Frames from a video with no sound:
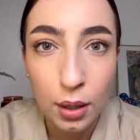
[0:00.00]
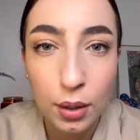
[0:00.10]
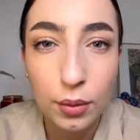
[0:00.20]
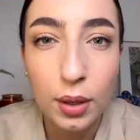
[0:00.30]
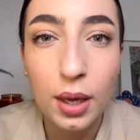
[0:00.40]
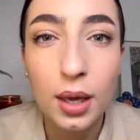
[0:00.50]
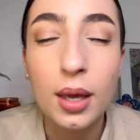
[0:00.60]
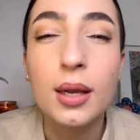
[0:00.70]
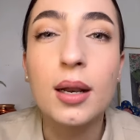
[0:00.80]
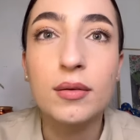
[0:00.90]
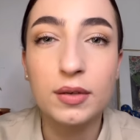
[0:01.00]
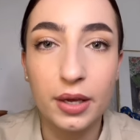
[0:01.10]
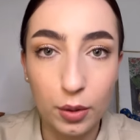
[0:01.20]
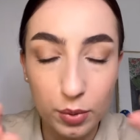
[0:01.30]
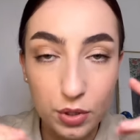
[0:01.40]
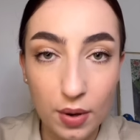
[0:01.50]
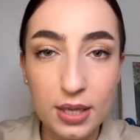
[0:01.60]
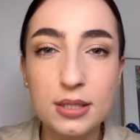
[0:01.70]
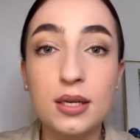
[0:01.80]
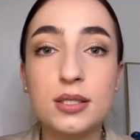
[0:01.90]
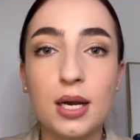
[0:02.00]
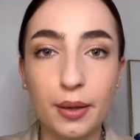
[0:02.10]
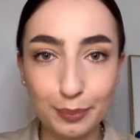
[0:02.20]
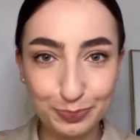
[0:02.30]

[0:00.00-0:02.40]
Okay, lovely. Open your eyes now, darling.